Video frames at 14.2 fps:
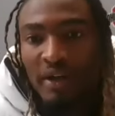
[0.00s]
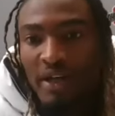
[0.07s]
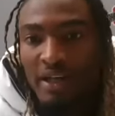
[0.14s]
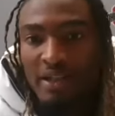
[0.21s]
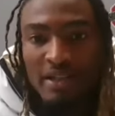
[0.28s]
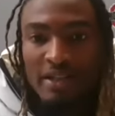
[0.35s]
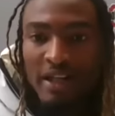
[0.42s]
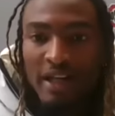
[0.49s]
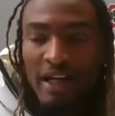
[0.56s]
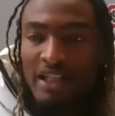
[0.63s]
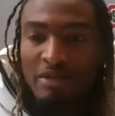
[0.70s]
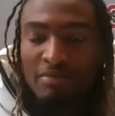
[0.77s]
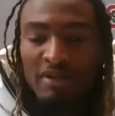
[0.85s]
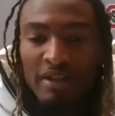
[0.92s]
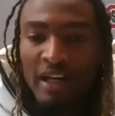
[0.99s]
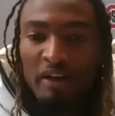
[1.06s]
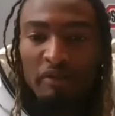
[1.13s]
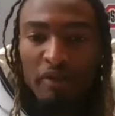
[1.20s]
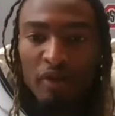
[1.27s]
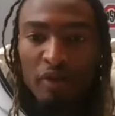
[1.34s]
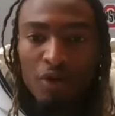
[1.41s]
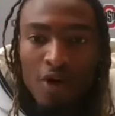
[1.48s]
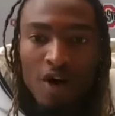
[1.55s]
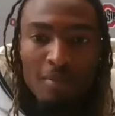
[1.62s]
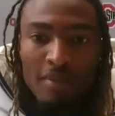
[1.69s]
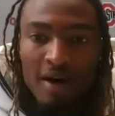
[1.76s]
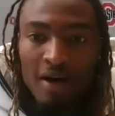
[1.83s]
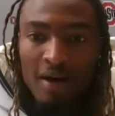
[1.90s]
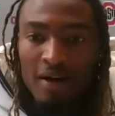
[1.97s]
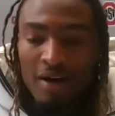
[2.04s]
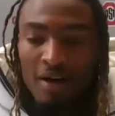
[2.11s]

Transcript: and I just be thankful for where I'm at,